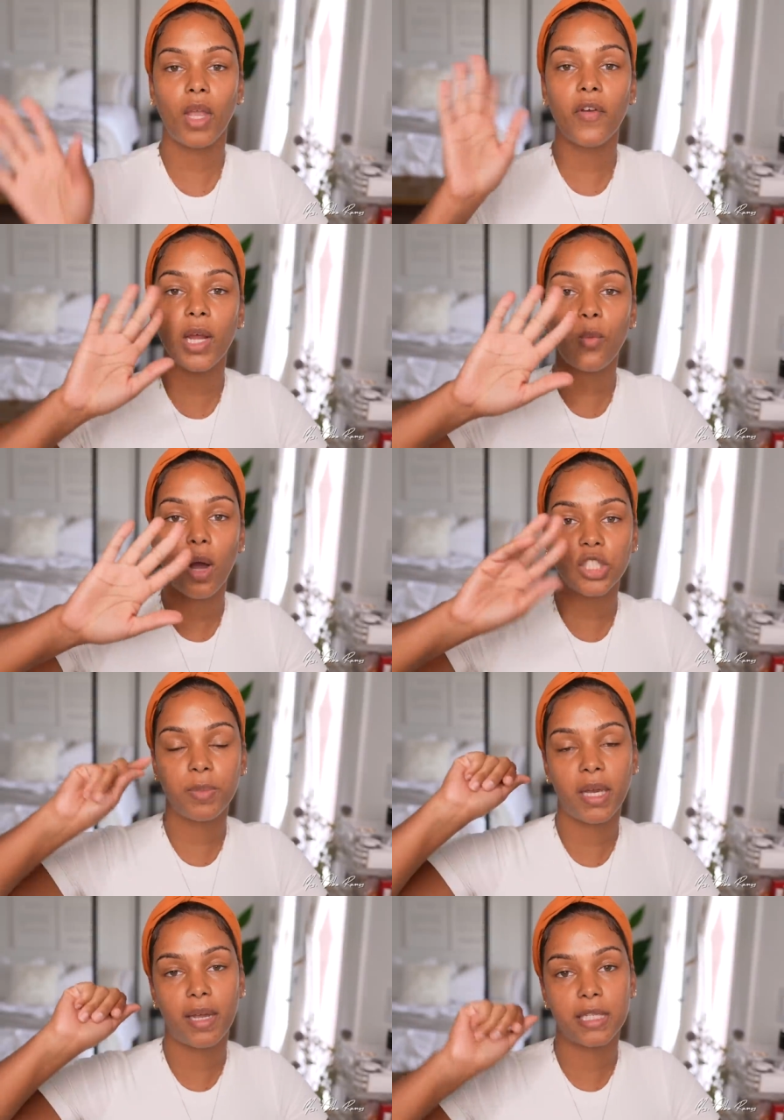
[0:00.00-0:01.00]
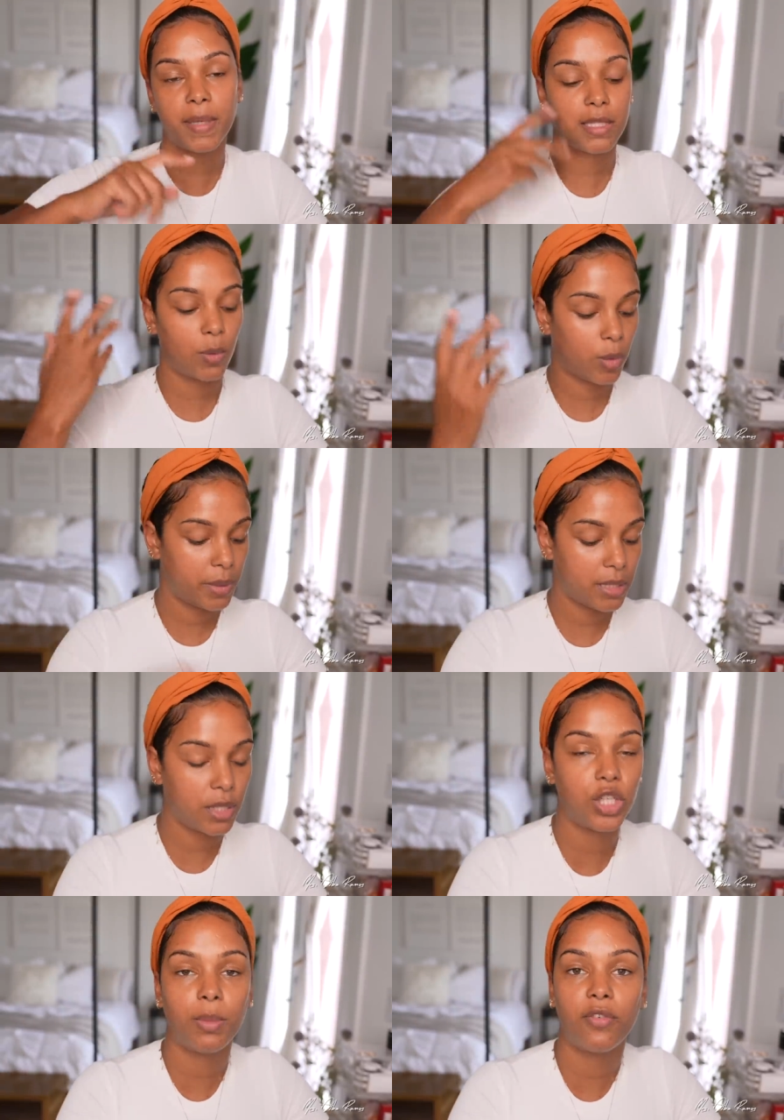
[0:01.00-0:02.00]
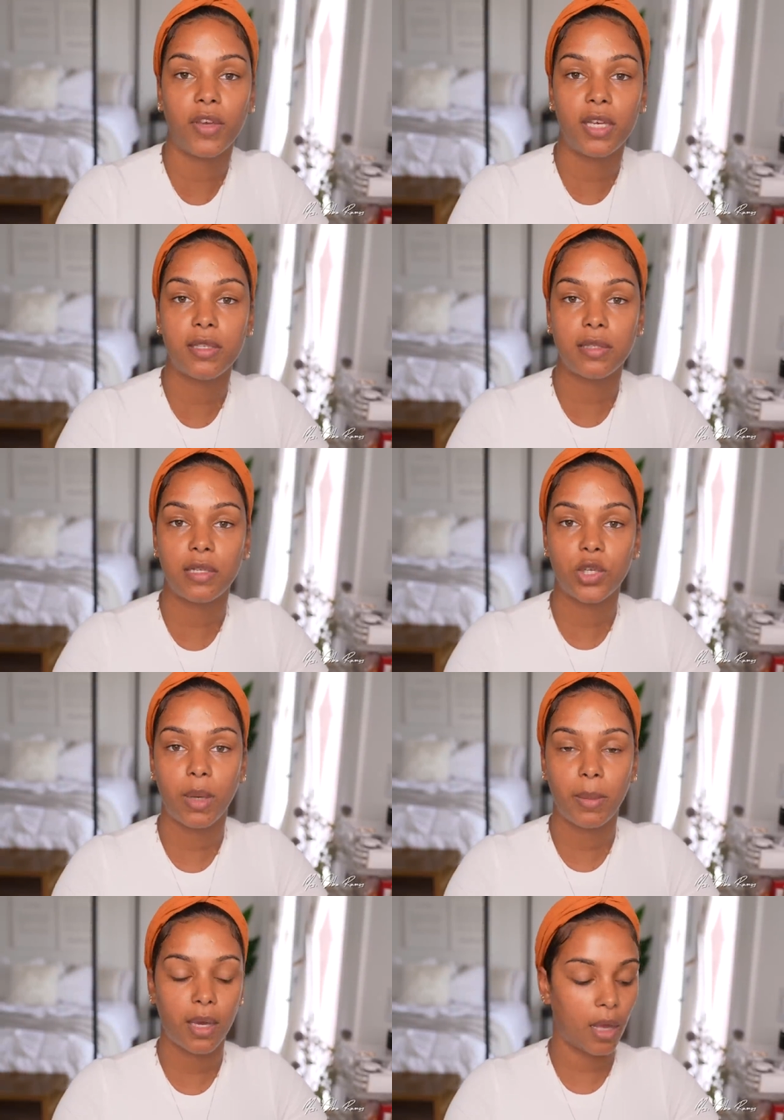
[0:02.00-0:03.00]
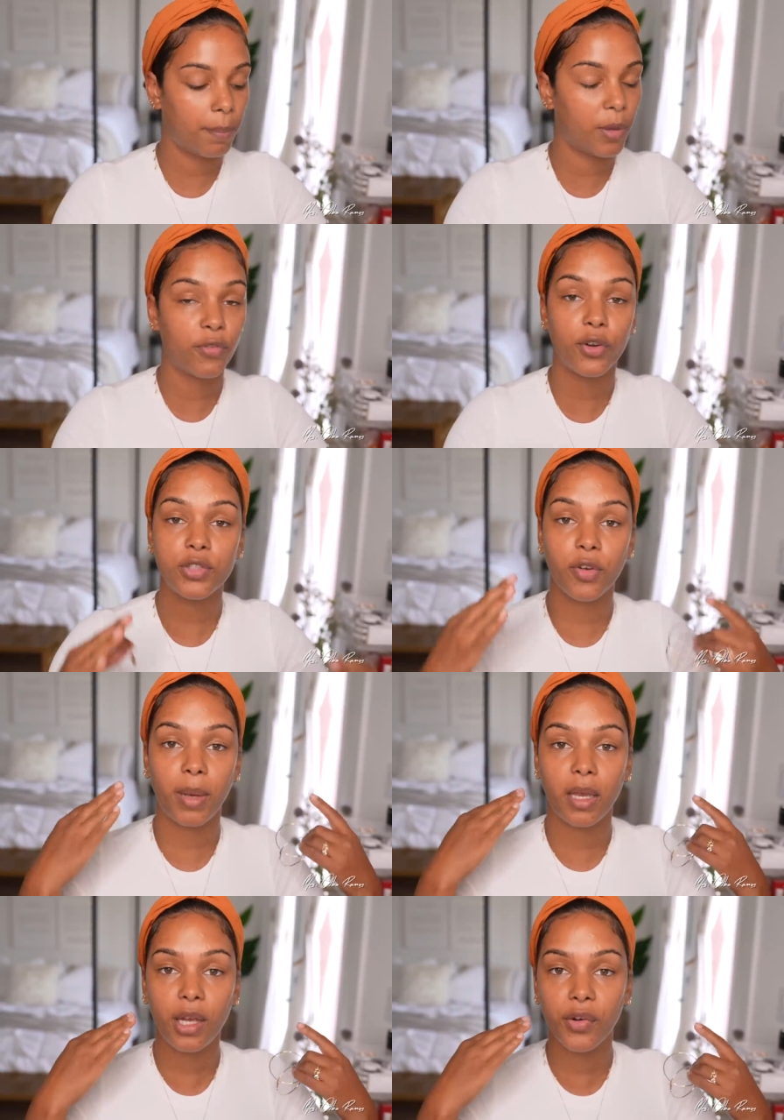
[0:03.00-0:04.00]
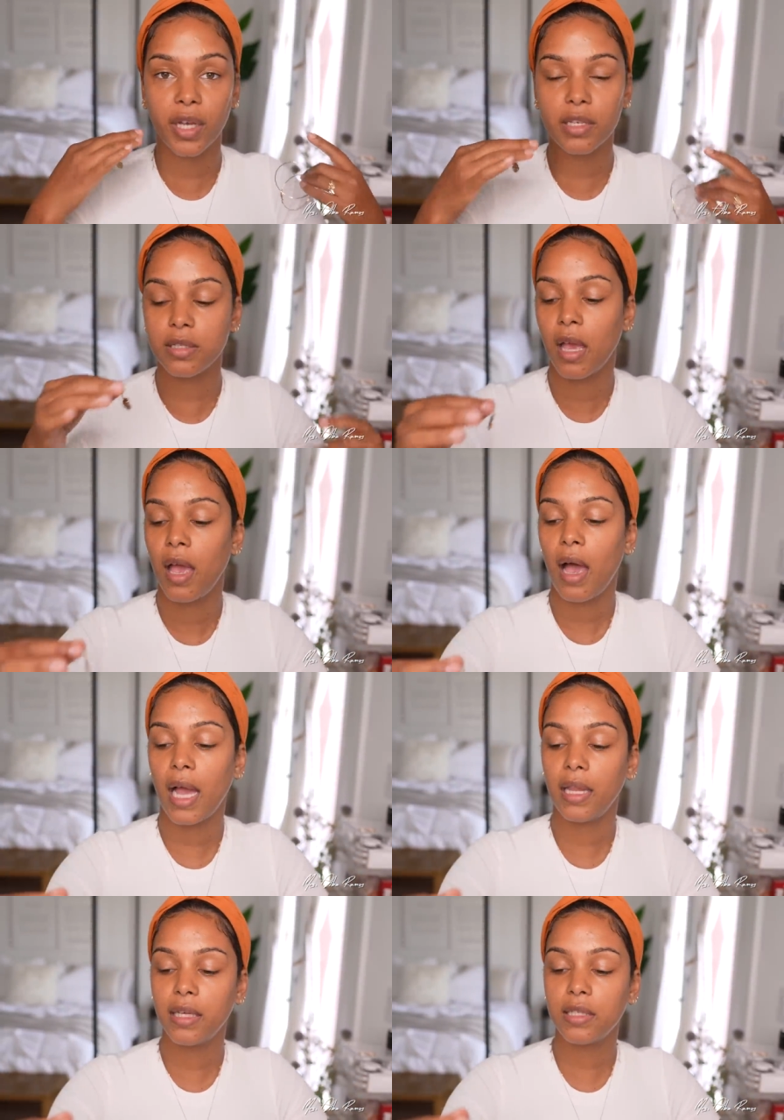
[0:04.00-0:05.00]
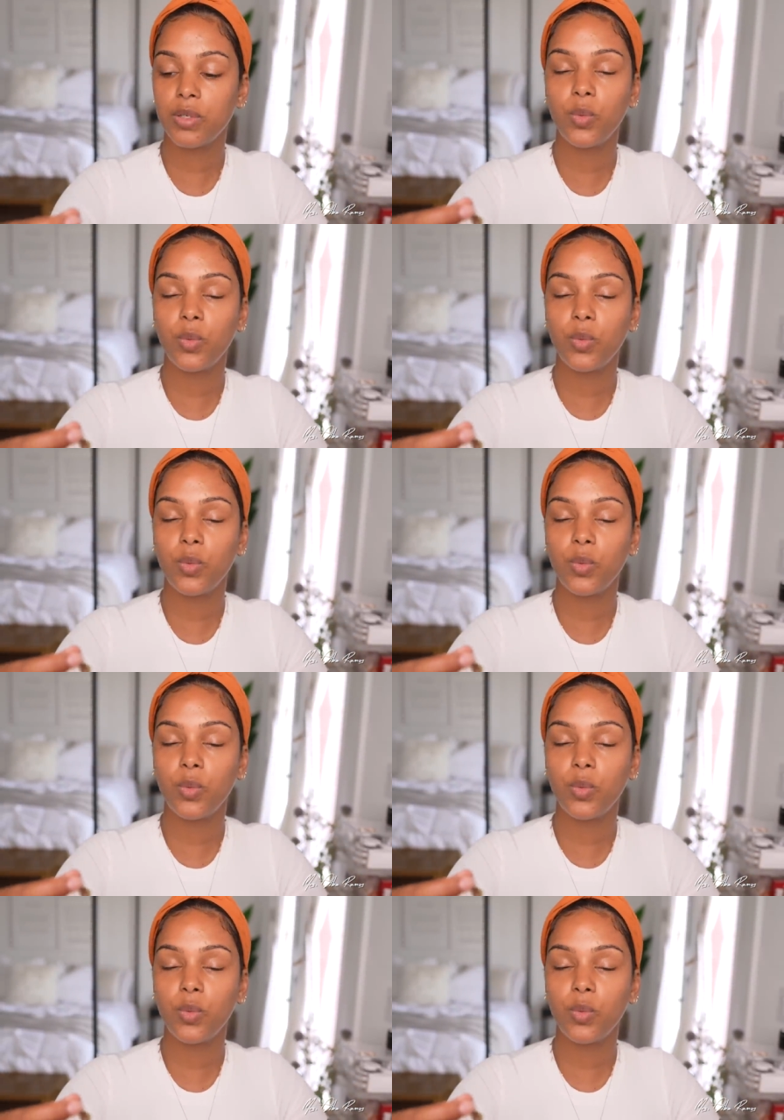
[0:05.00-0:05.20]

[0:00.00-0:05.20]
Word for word: All right, I washed my hands because I will be touching my face as I do my makeup. But first for my earrings, I like to